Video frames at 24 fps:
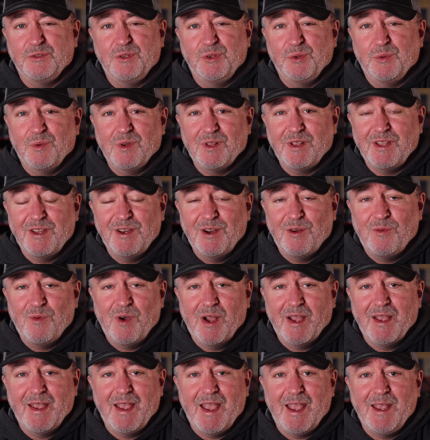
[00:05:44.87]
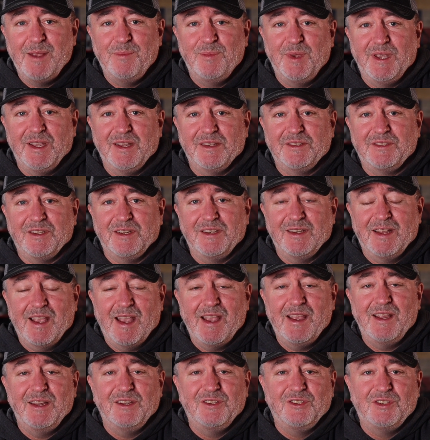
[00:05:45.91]
You really don't want ABS
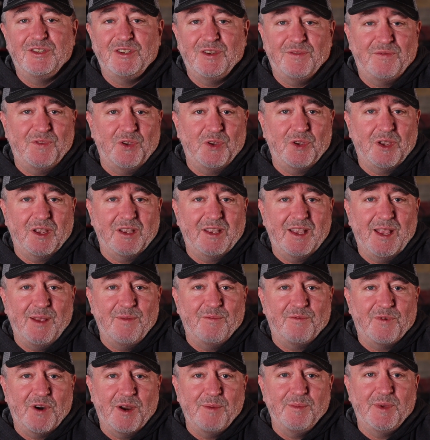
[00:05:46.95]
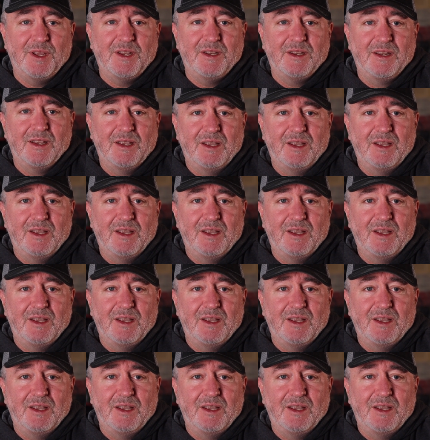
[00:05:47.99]
engaged if you can keep from it.